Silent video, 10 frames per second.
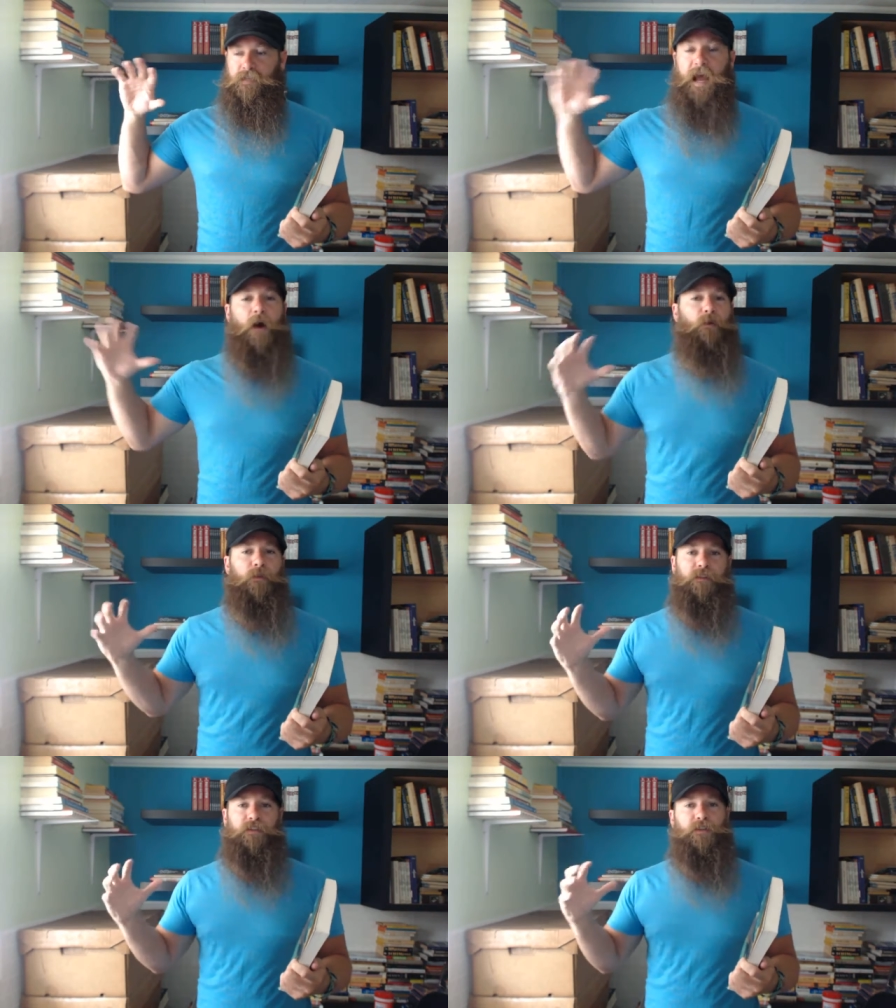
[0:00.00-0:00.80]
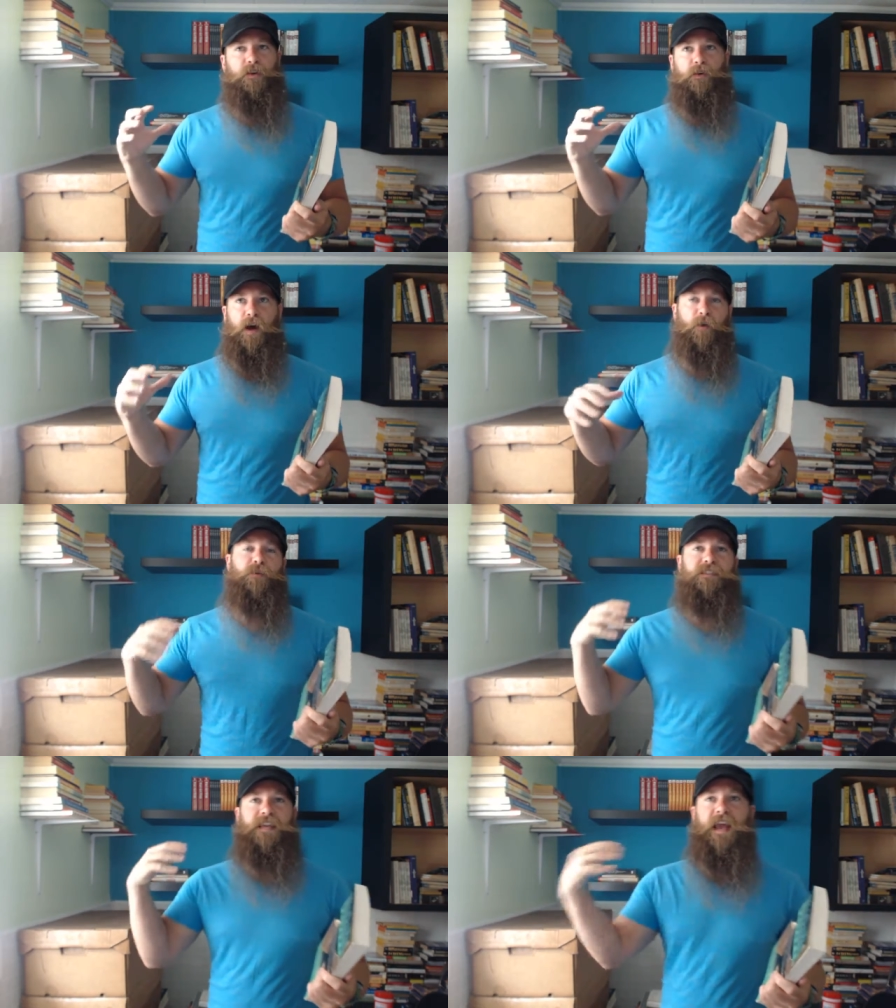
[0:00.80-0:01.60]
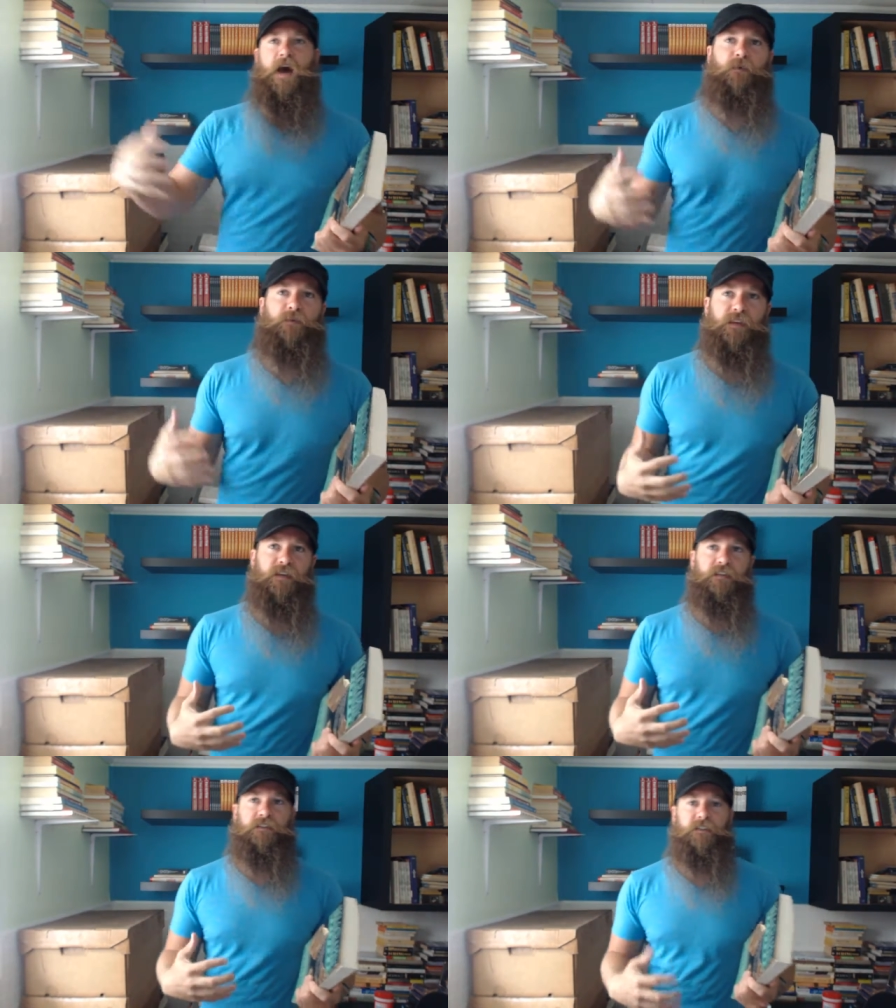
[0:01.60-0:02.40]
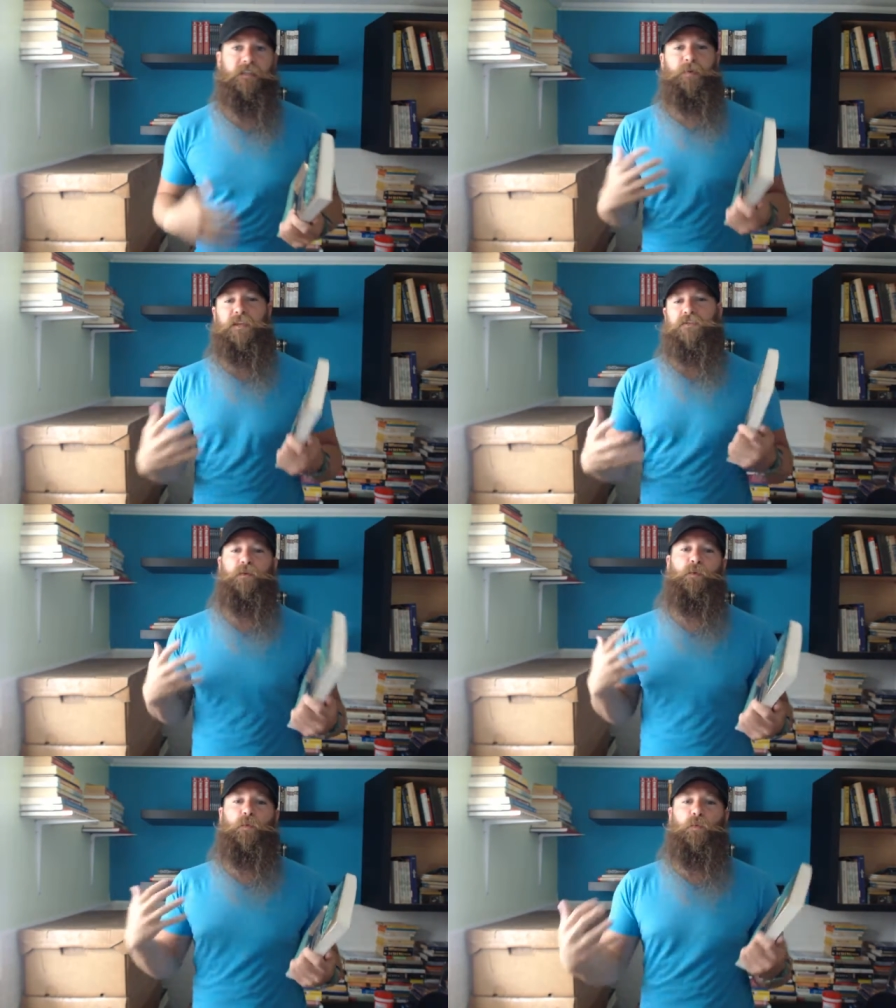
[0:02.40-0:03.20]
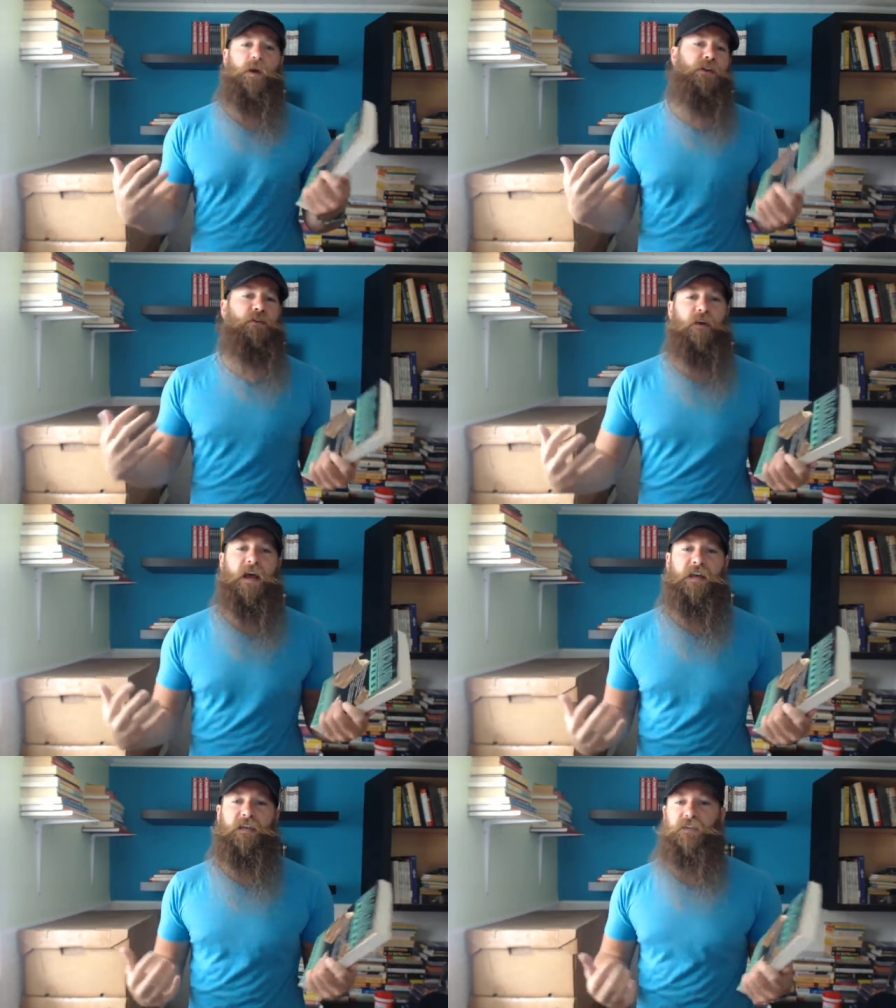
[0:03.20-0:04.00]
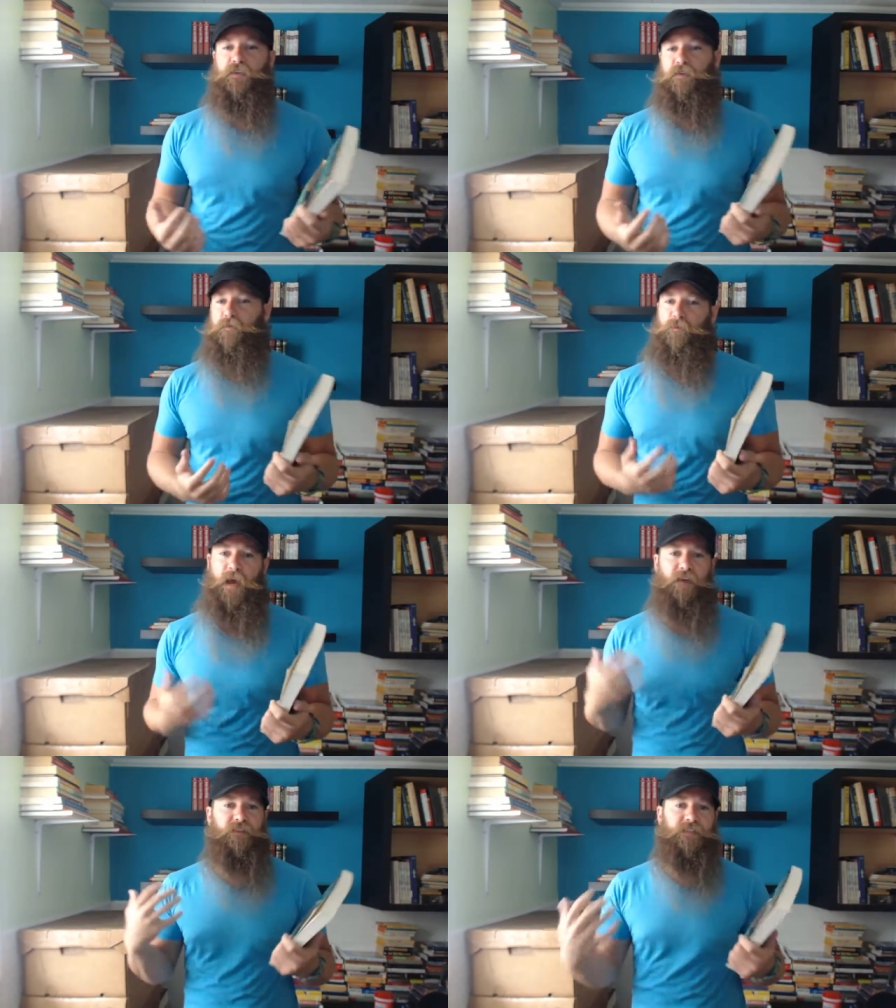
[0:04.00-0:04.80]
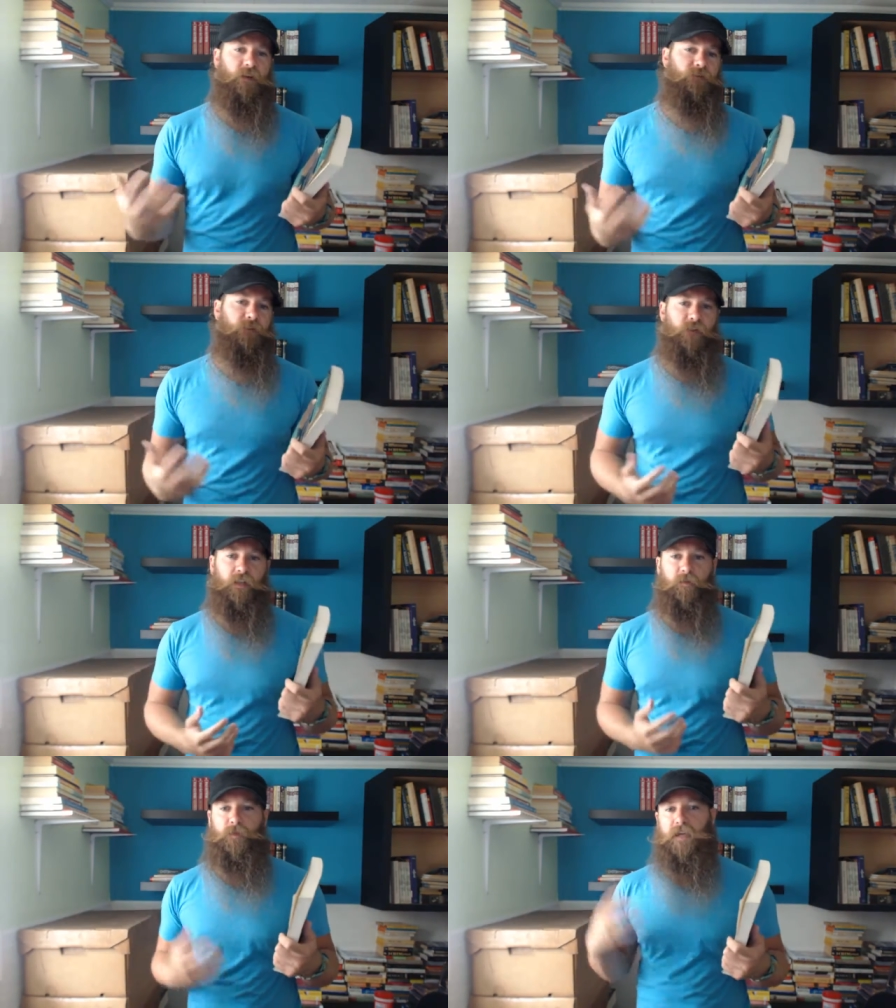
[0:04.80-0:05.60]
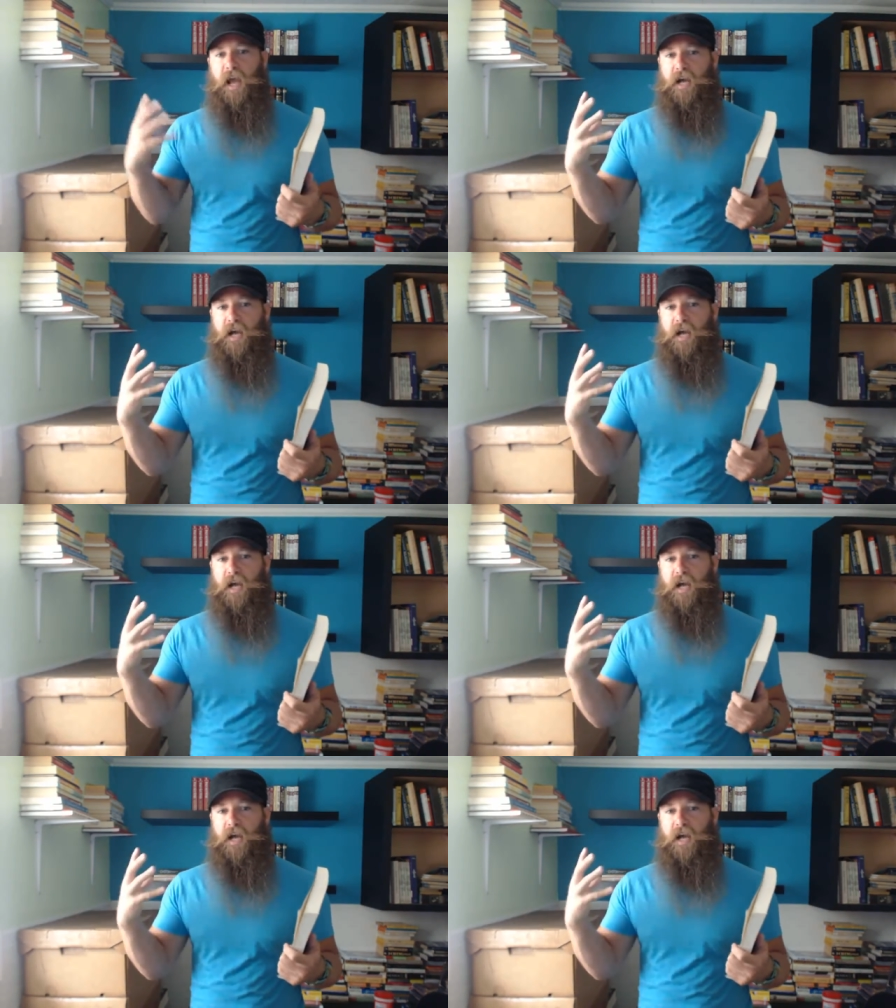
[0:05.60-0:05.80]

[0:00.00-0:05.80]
out, I wouldn't say out there. It depends on where you're at in your path and self-development,